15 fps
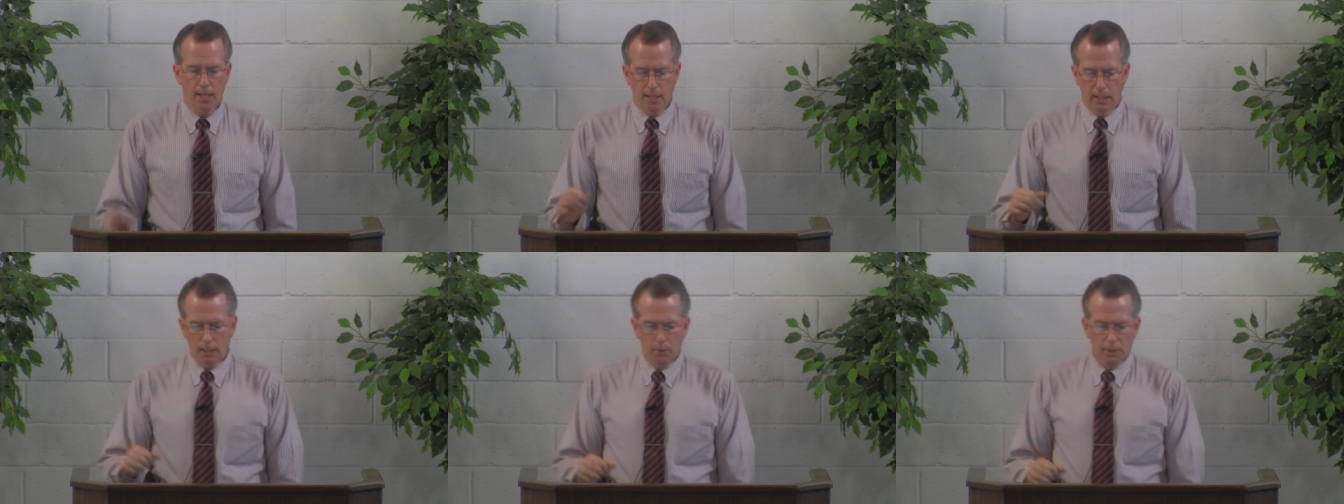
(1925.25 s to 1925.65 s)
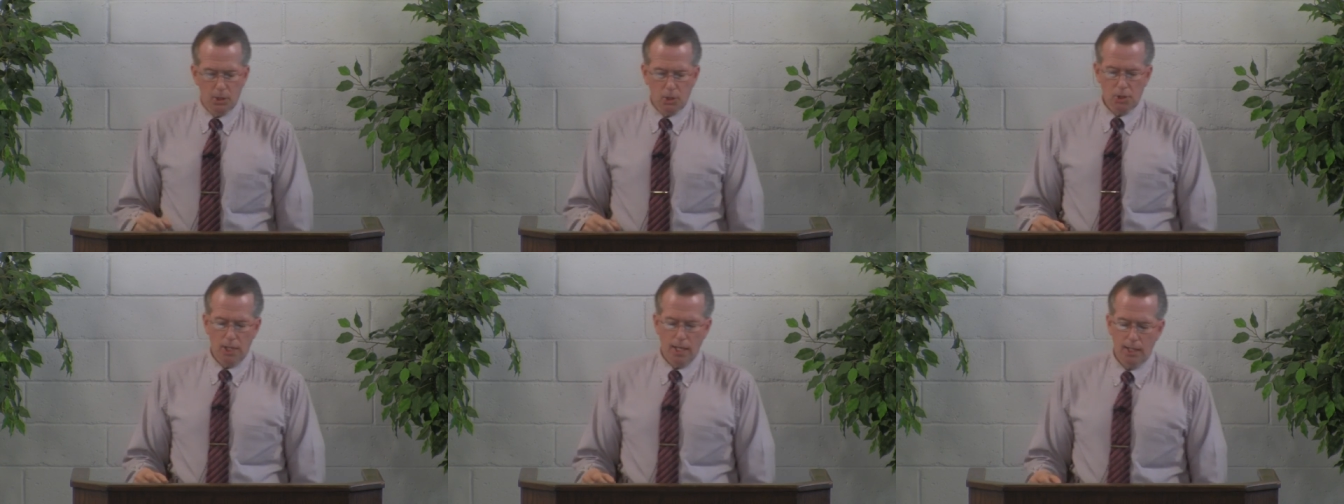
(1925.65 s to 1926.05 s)
Now let me
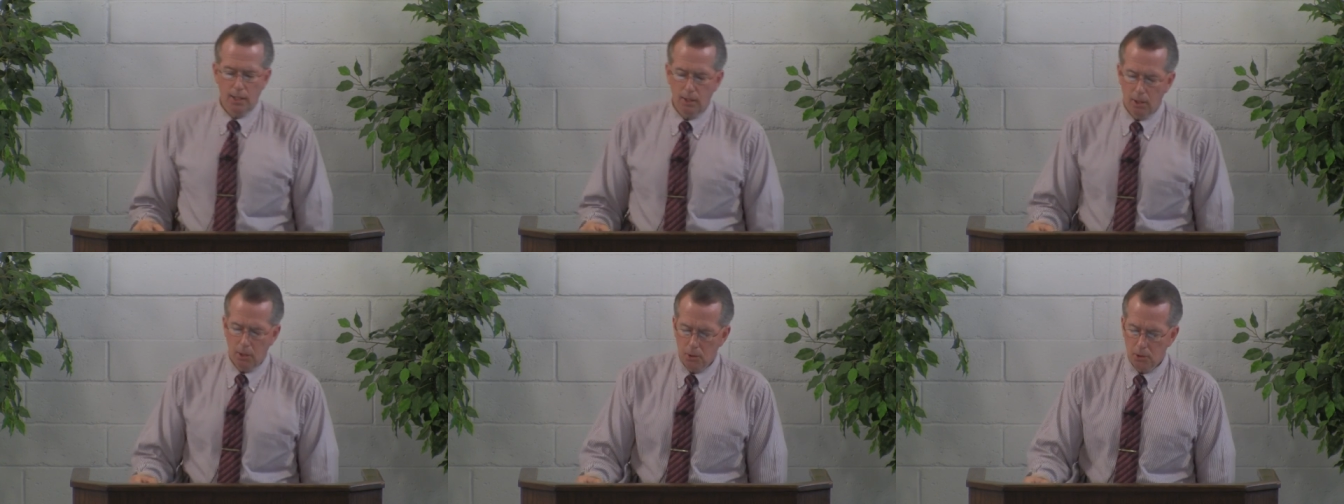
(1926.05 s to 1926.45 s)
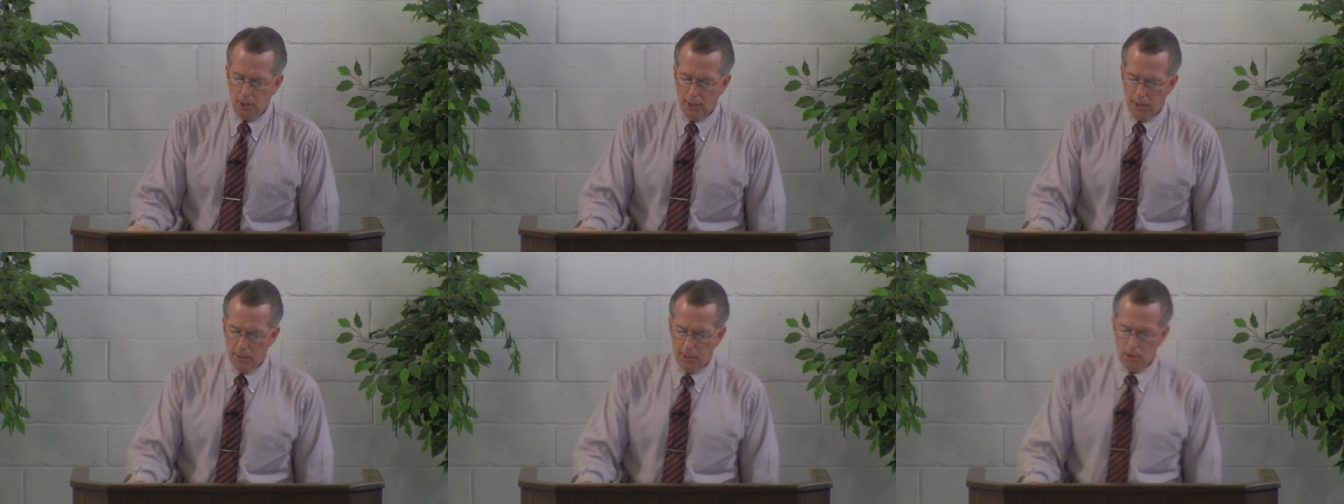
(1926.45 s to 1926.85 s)
just say in
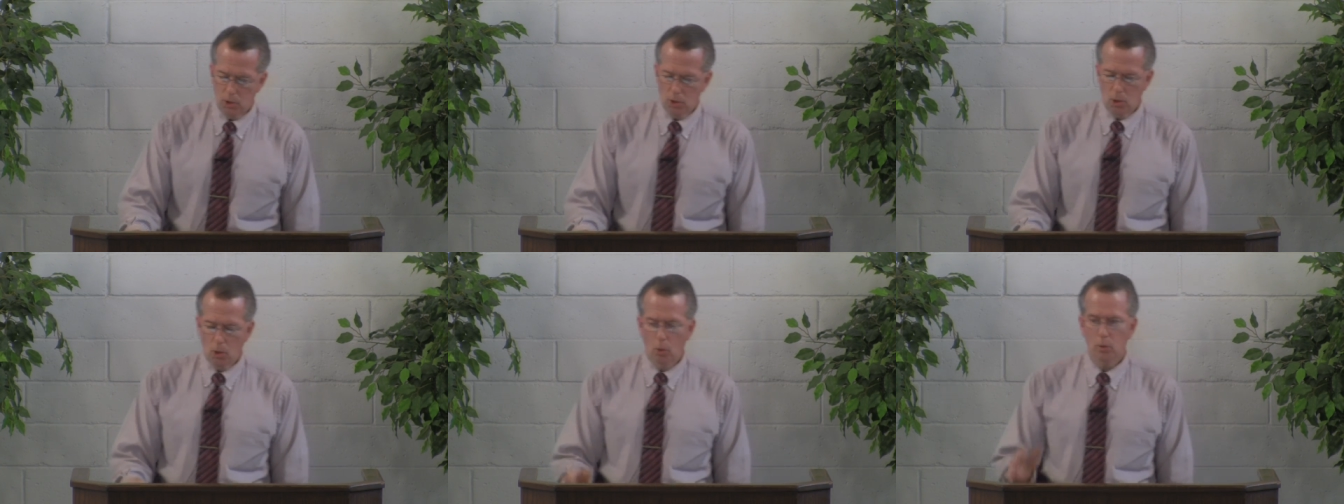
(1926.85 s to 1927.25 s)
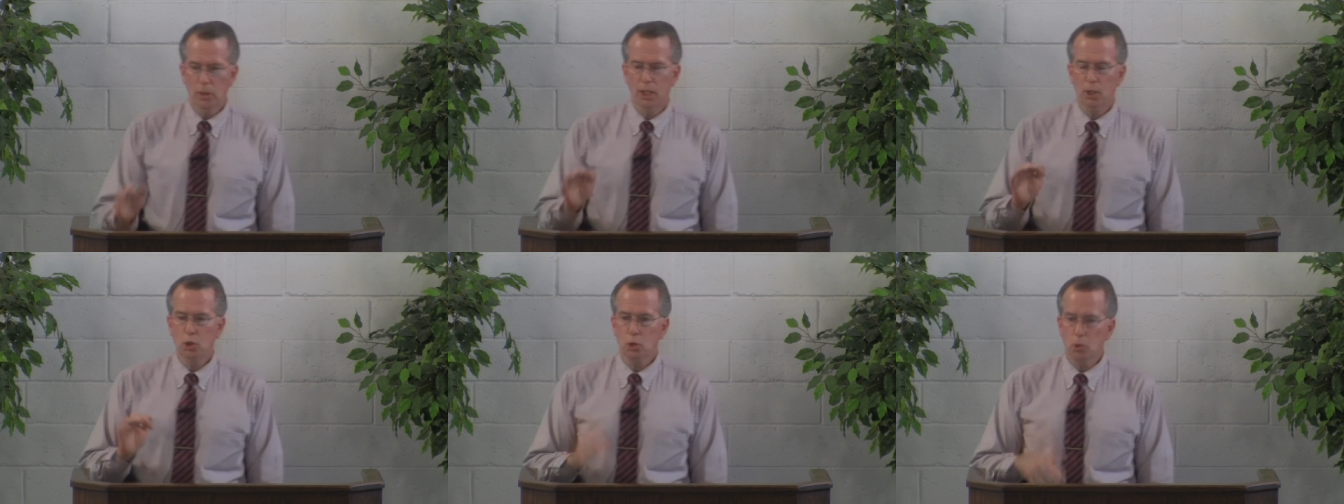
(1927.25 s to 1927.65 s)
closing that this is
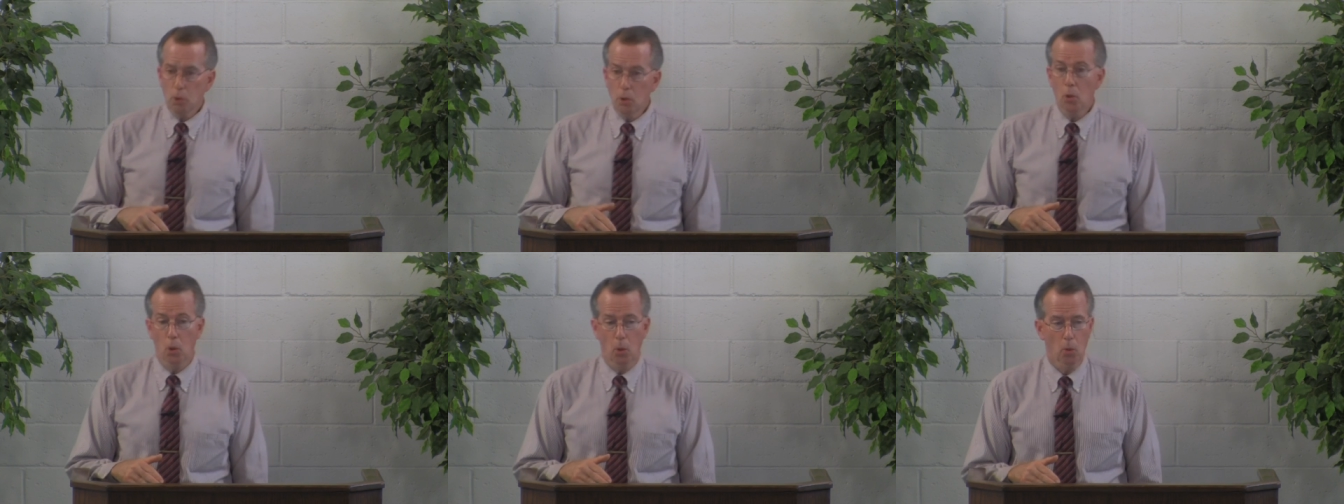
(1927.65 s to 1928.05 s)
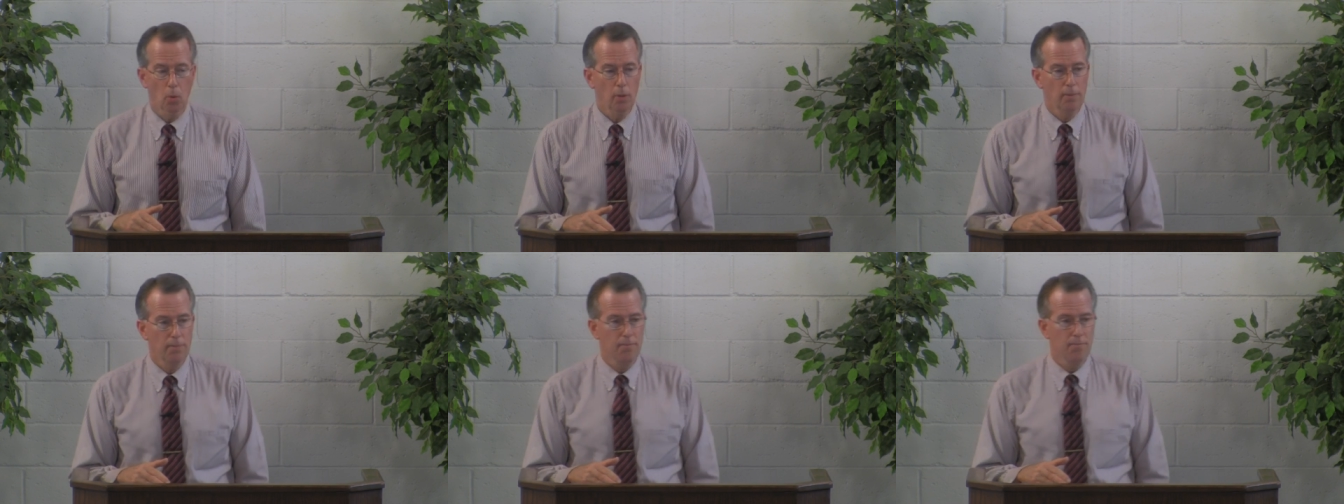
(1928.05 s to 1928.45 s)
only true
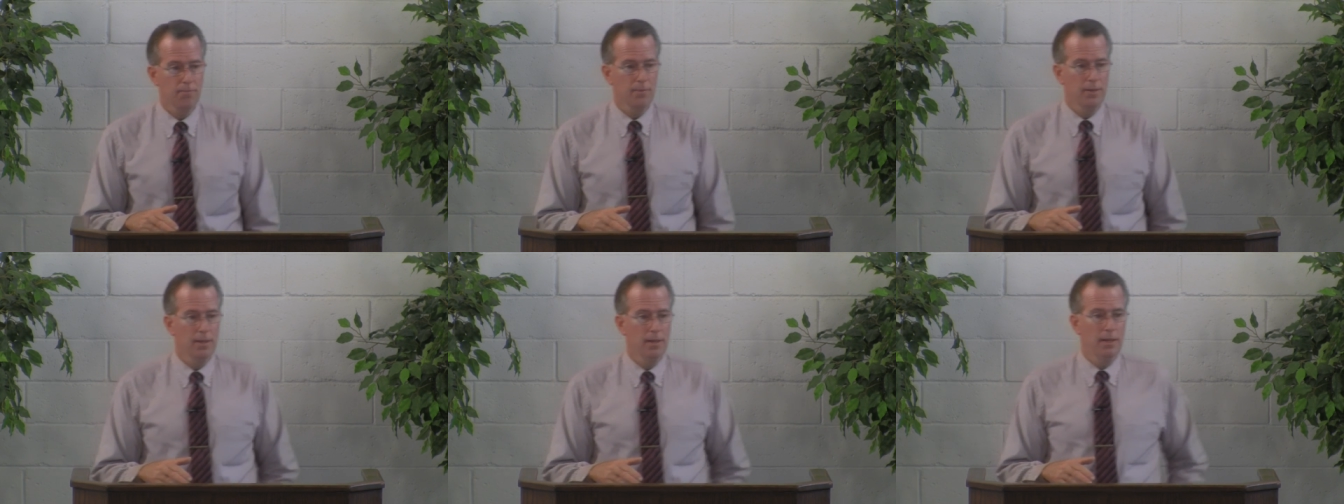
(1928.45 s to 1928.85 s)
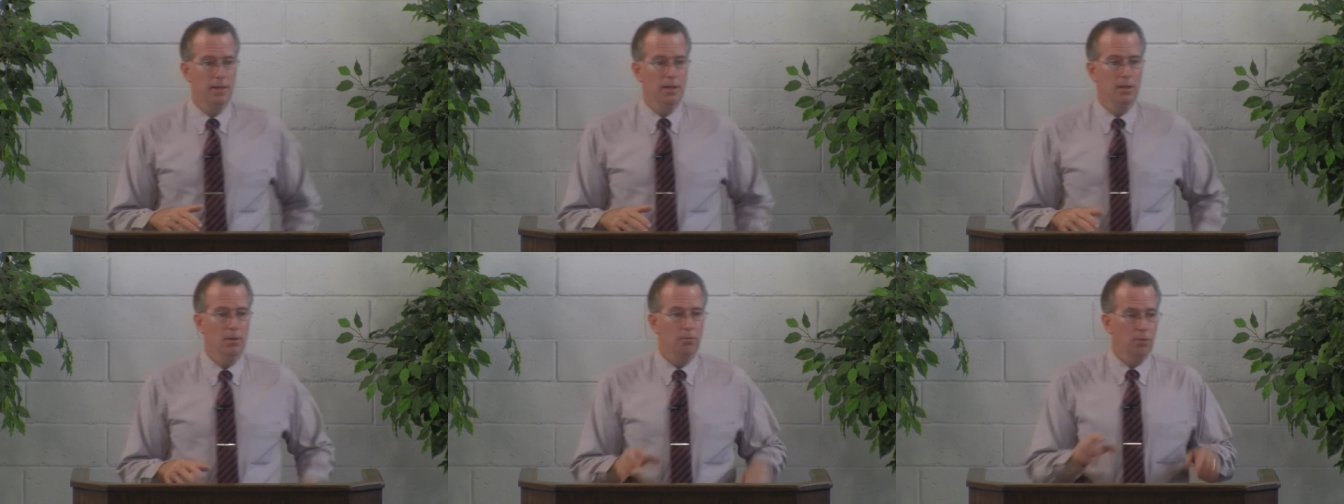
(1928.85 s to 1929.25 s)

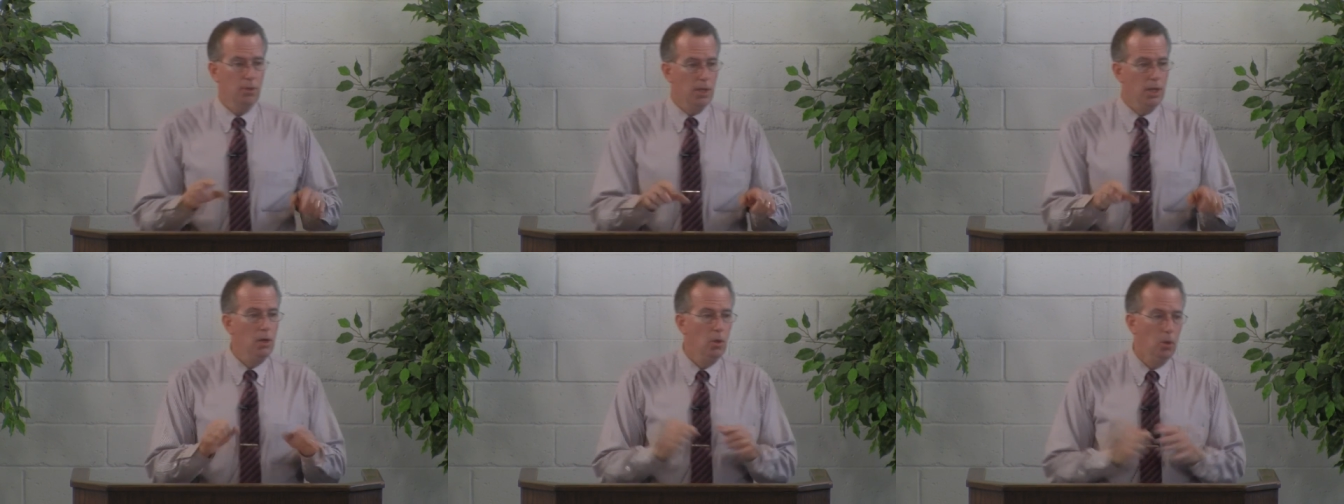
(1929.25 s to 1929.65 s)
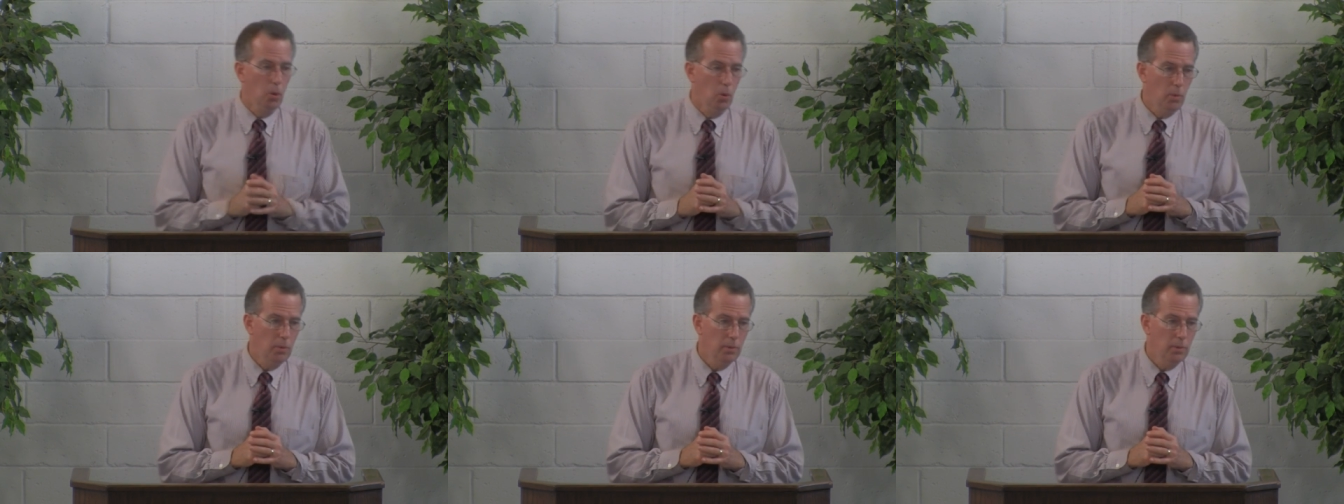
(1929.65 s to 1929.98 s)
for you